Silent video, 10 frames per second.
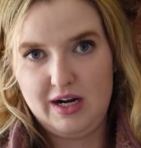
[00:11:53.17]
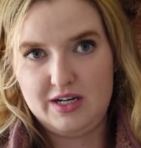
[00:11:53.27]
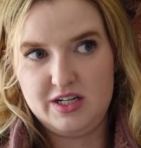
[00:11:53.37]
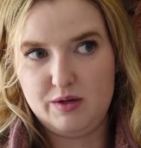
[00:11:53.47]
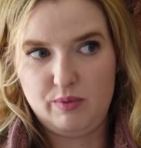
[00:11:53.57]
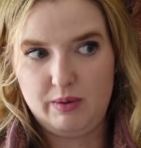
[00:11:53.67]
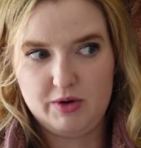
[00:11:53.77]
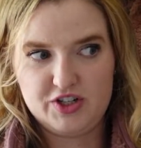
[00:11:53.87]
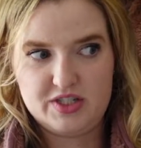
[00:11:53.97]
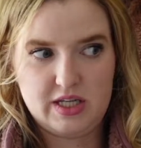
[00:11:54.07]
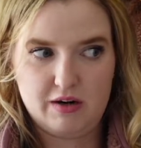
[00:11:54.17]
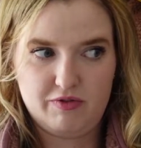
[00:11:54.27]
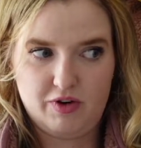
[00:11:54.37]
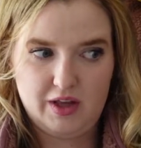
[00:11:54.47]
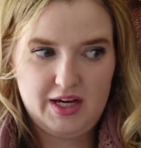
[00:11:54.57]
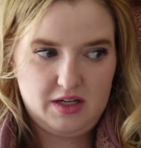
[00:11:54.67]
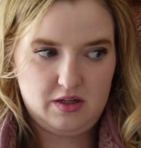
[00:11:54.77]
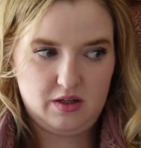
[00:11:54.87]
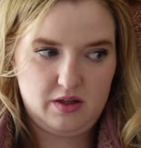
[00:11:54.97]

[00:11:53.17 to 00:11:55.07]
I didn't, we were just there for like